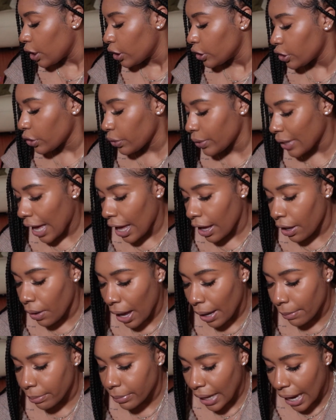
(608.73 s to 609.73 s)
So now
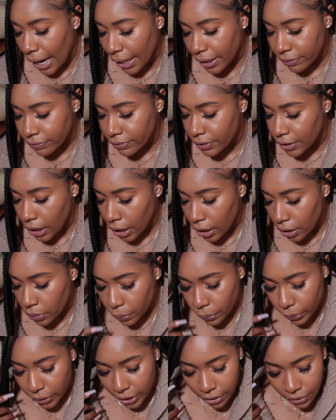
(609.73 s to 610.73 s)
I'm kind of
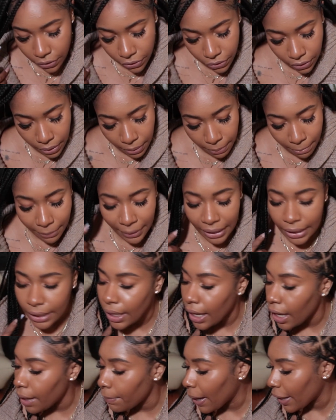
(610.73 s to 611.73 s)
done with
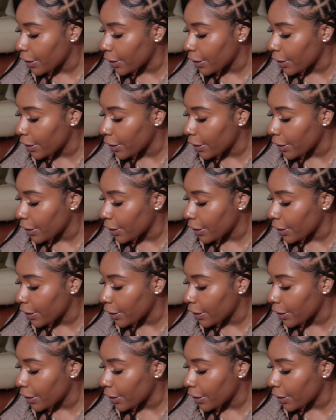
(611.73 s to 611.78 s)
makeup.